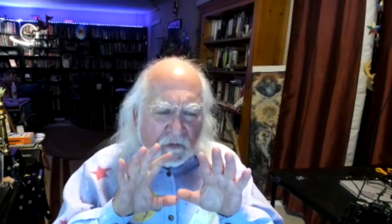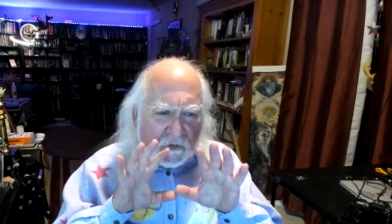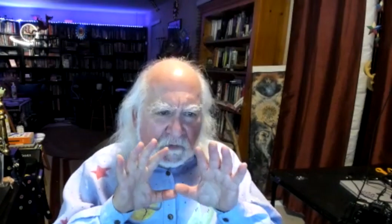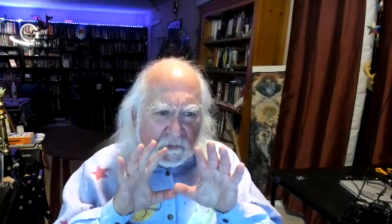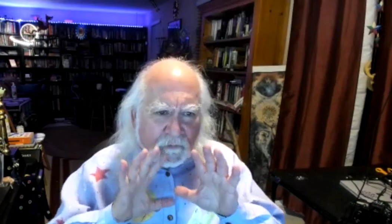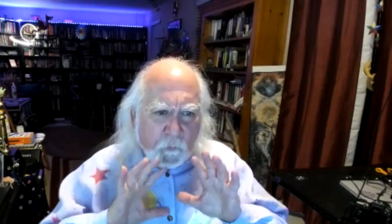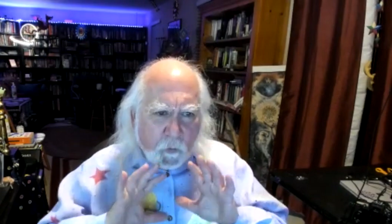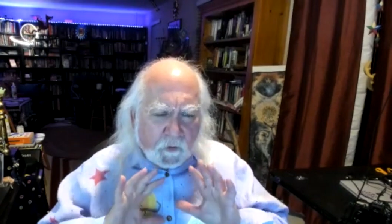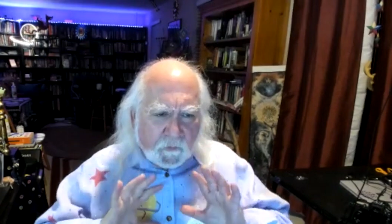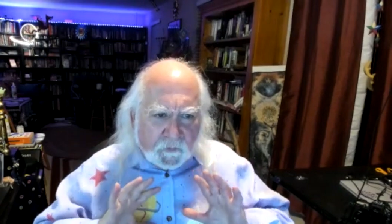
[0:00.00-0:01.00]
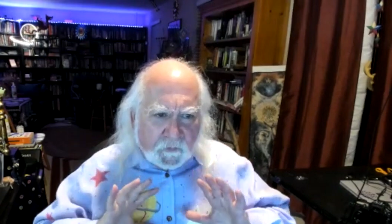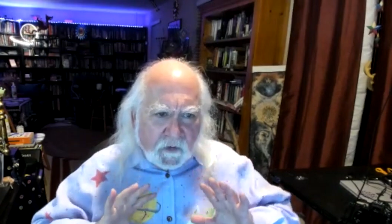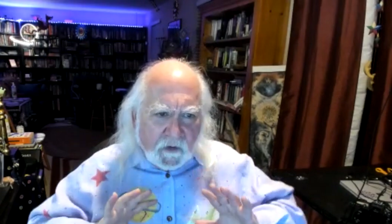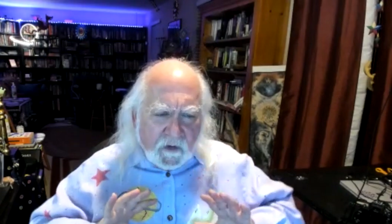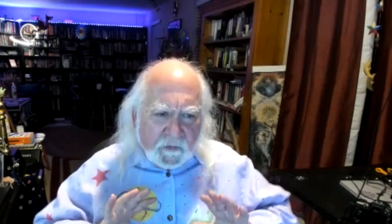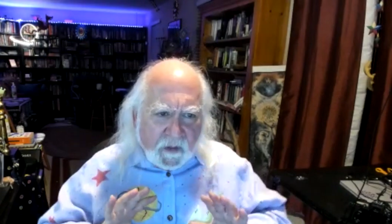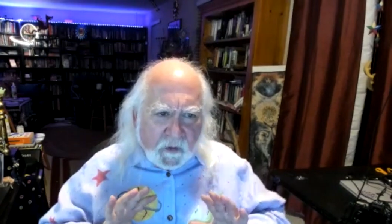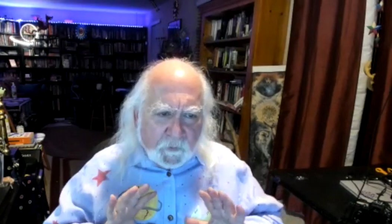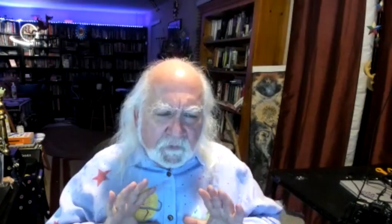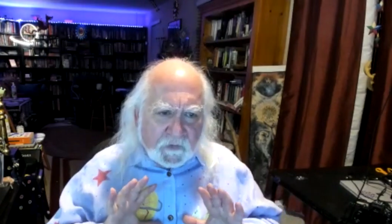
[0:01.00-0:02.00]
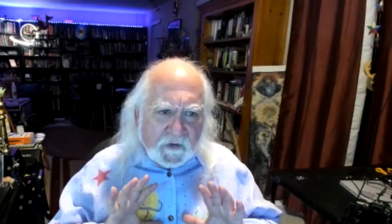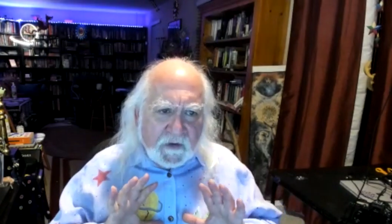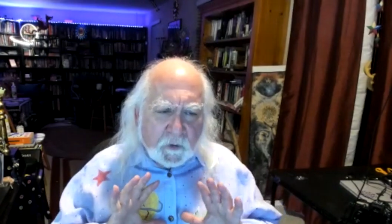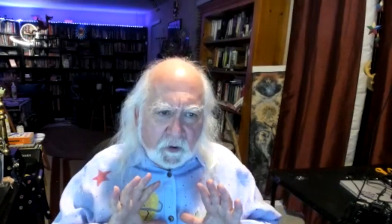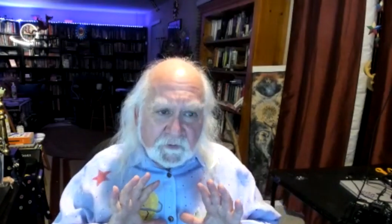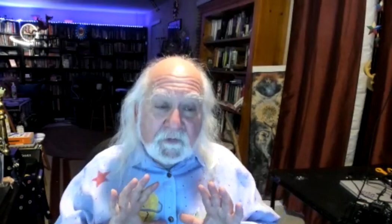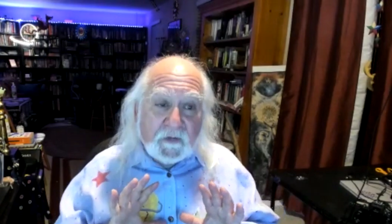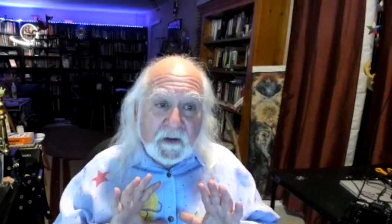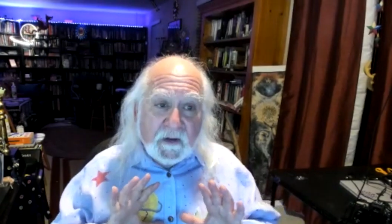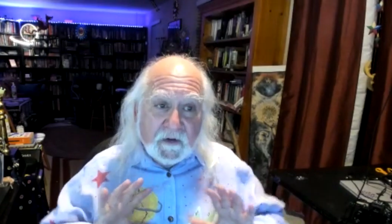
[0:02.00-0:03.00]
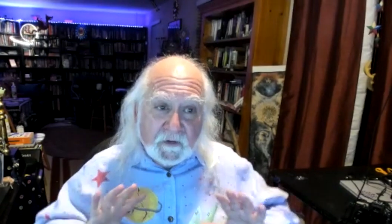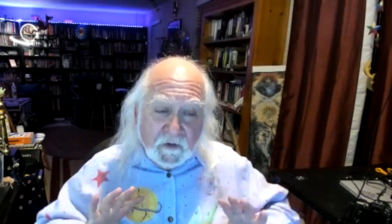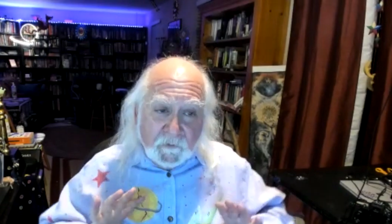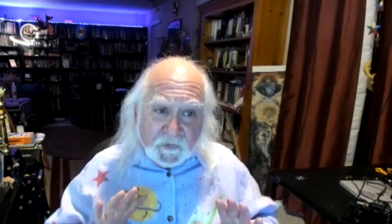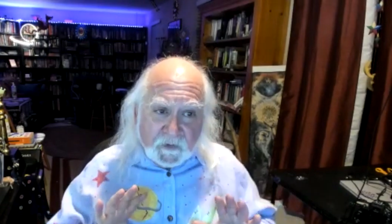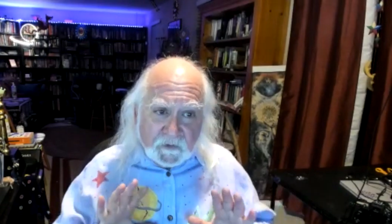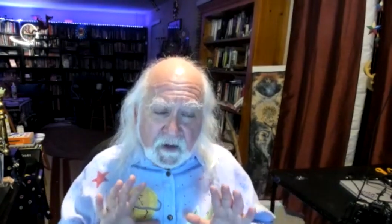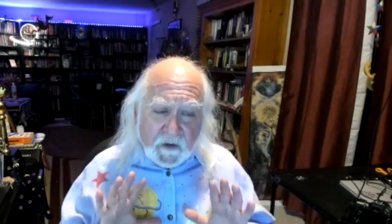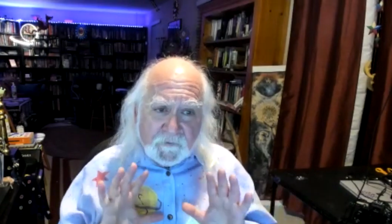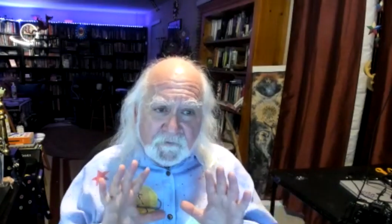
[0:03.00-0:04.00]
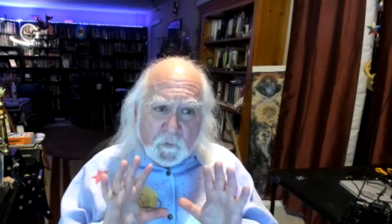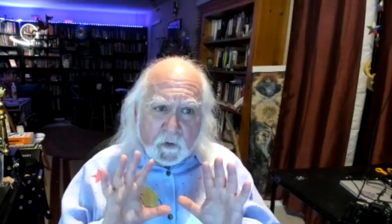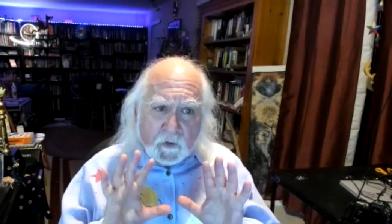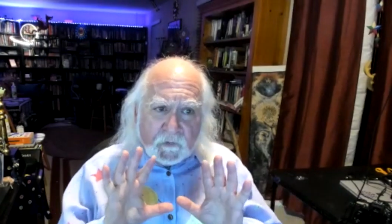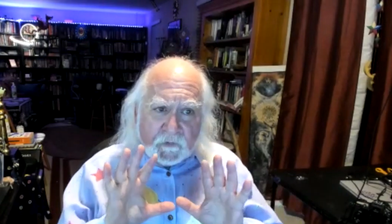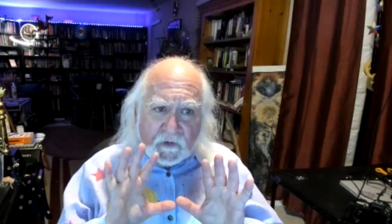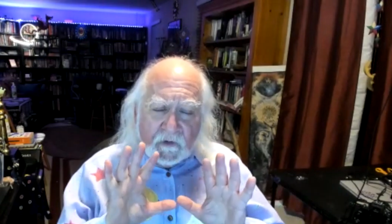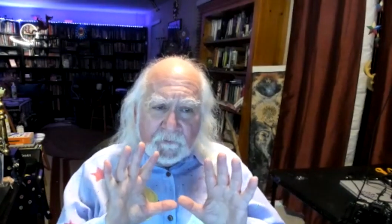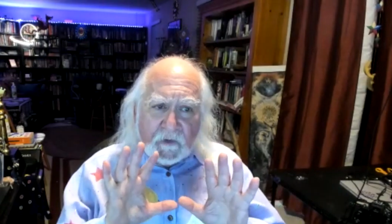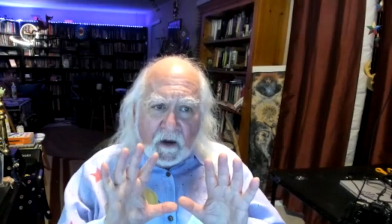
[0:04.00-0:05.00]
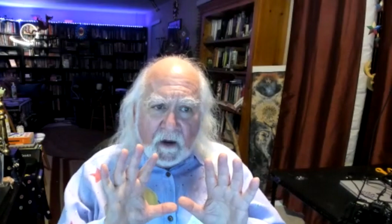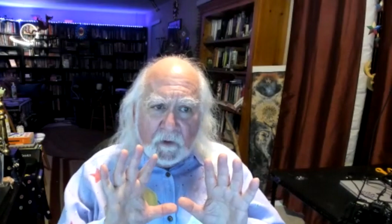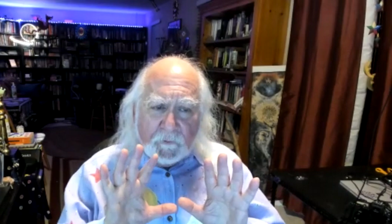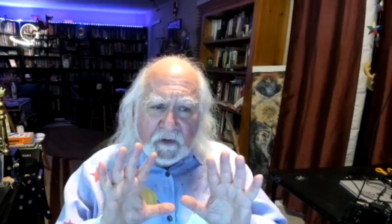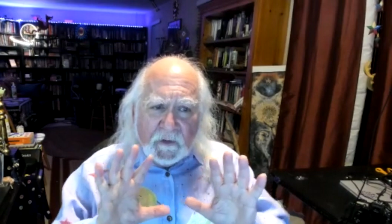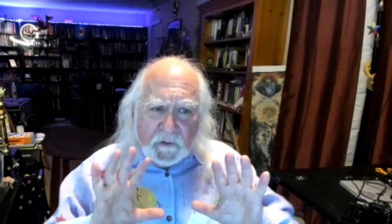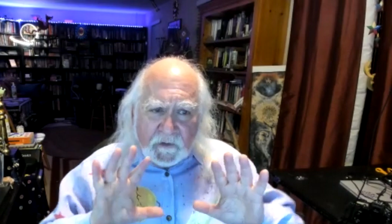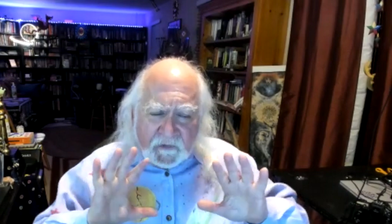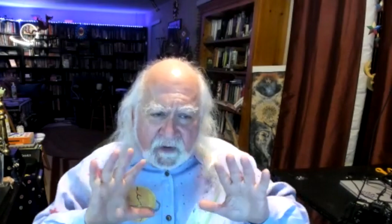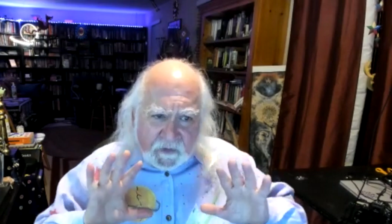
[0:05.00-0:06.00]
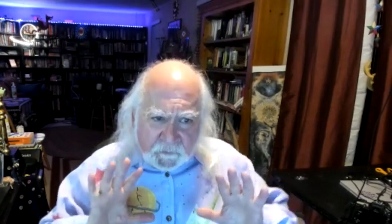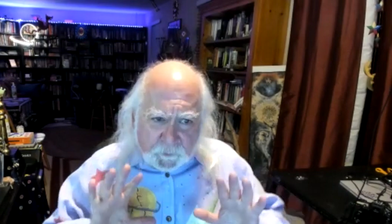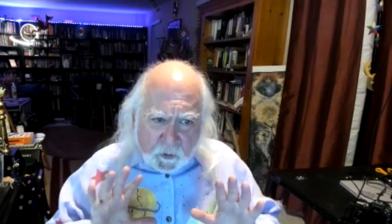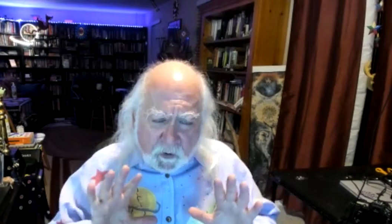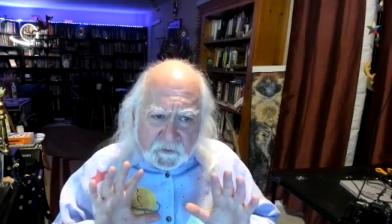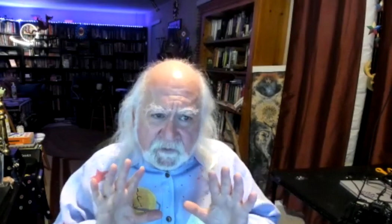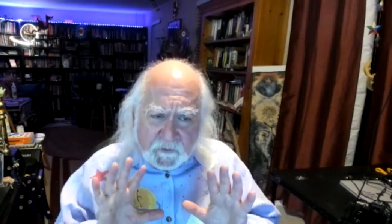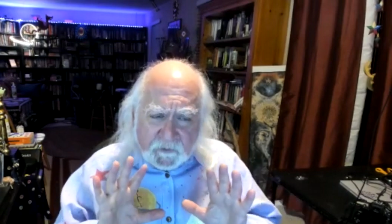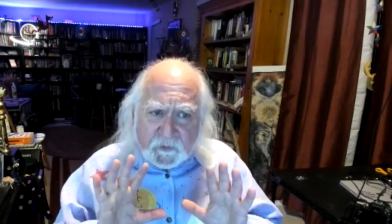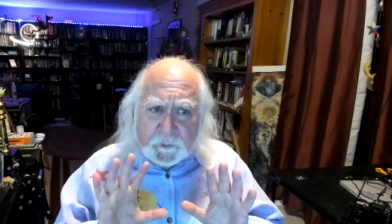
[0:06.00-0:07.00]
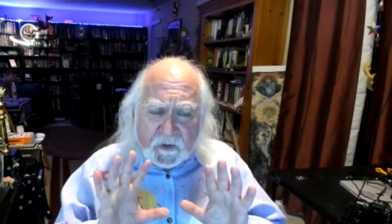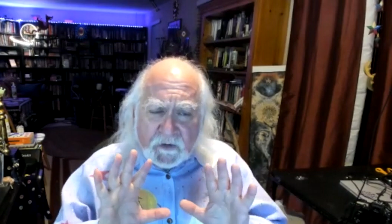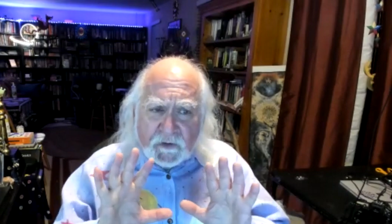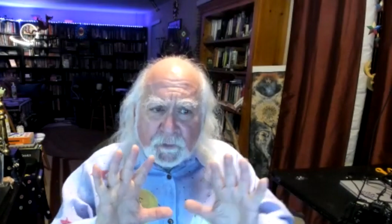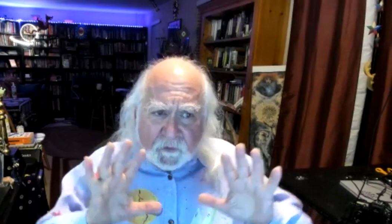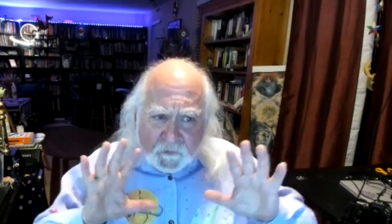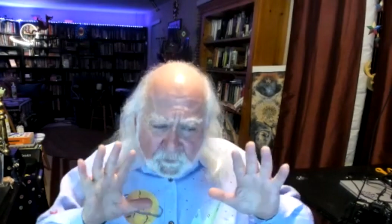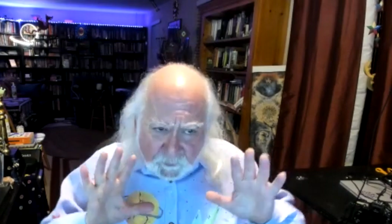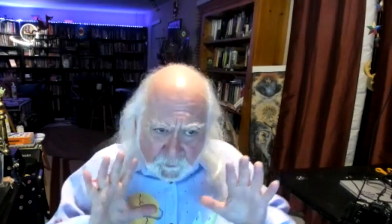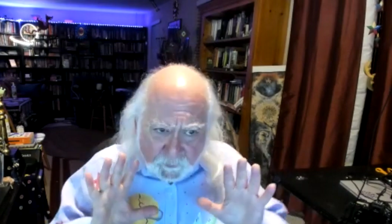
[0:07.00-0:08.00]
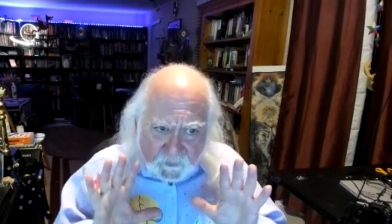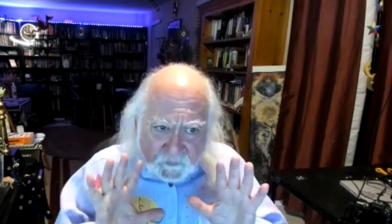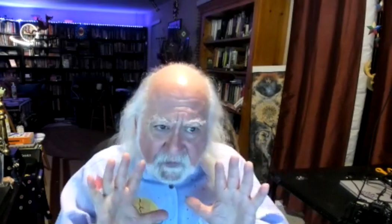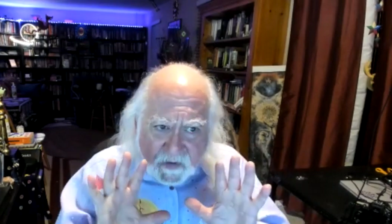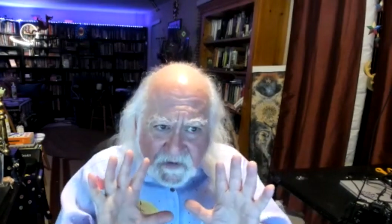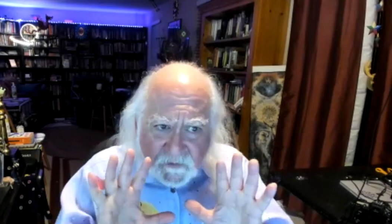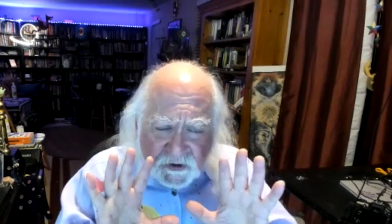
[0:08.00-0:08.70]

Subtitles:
this force that was, he called it the id, the life force, that is partly the pleasure principle, but this energy,